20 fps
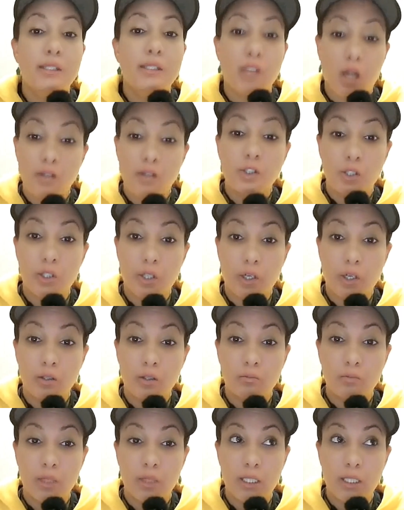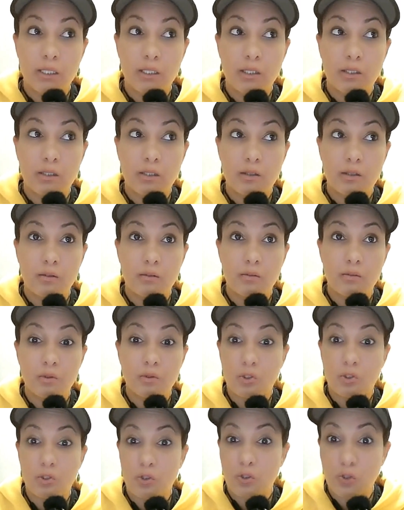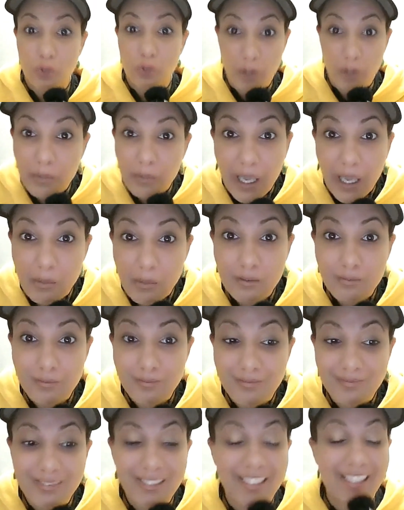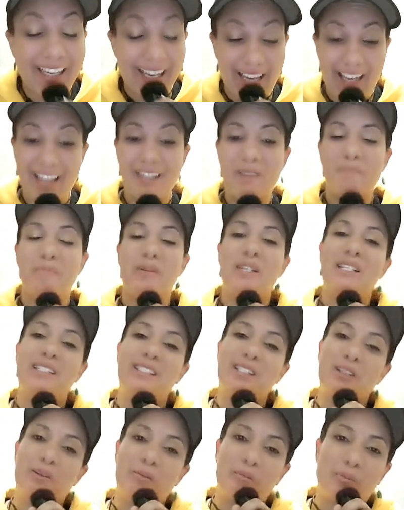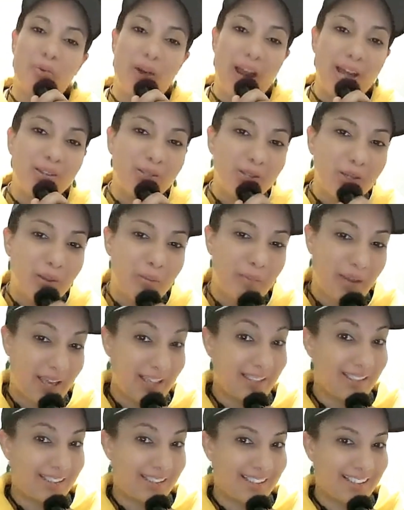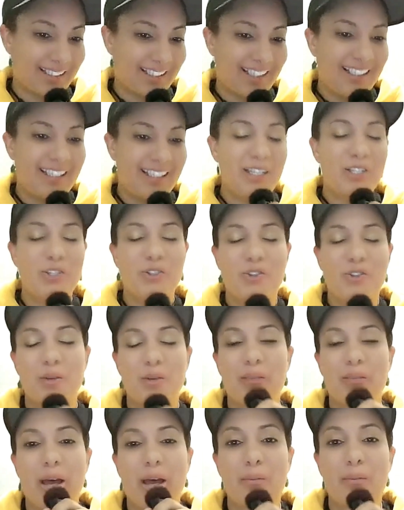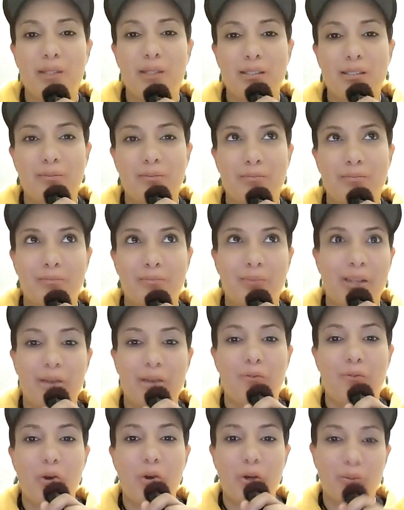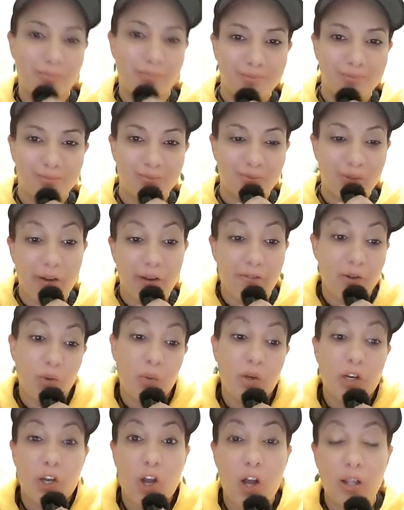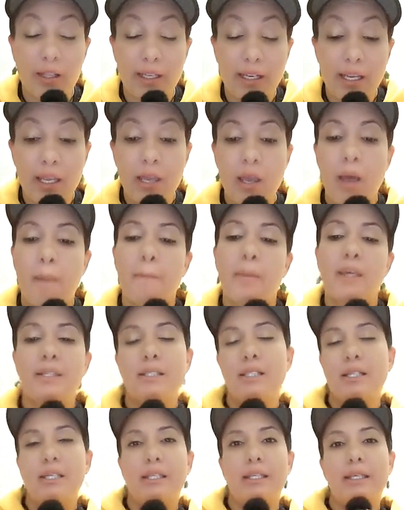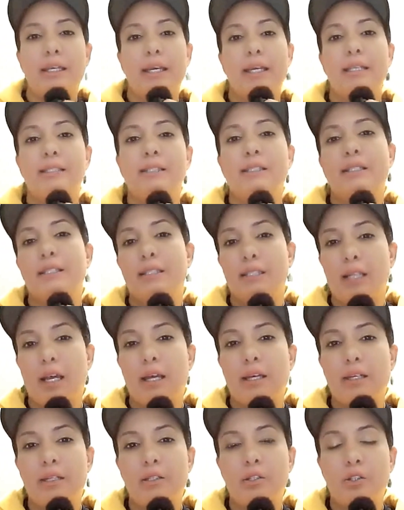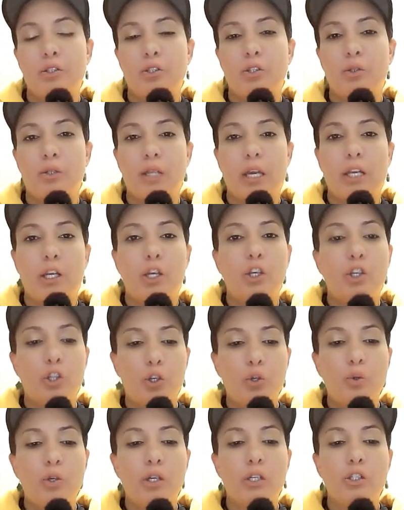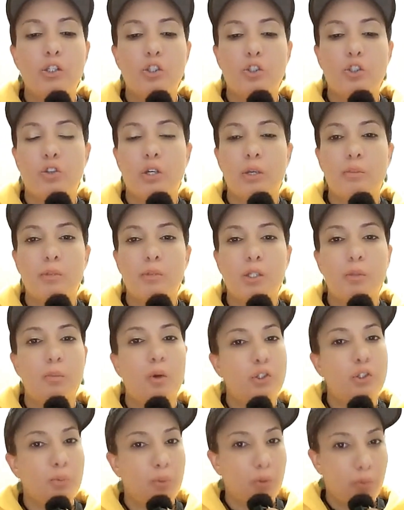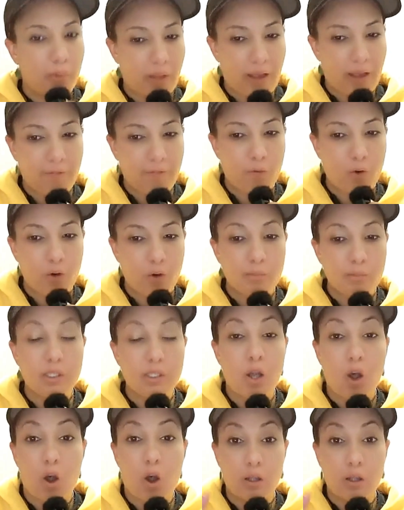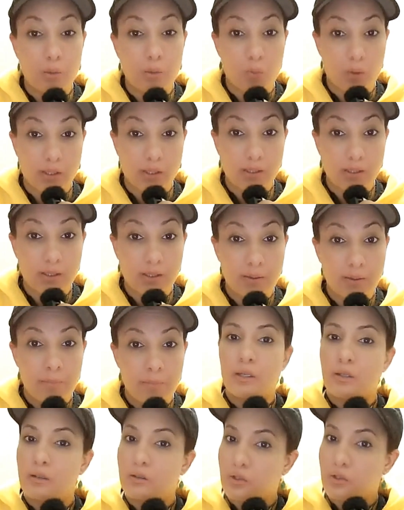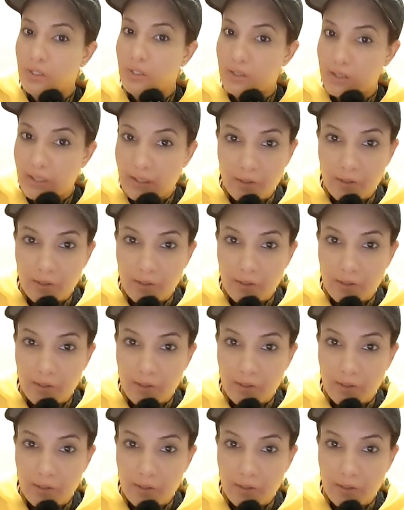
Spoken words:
TalkStudio is Streamlabs. Yeah, but it's their browser-based Streamlabs platform, whatever you want to call it. Basically, it's designed so that you can stream to multiple platforms all at once, just